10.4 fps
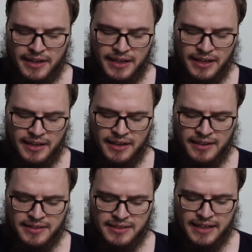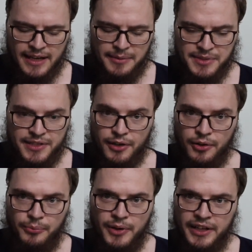is
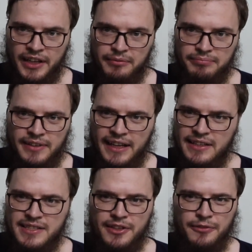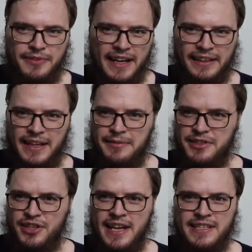still working, like it's still fine, and
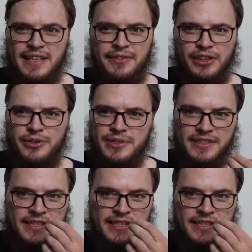she hasn't even used it.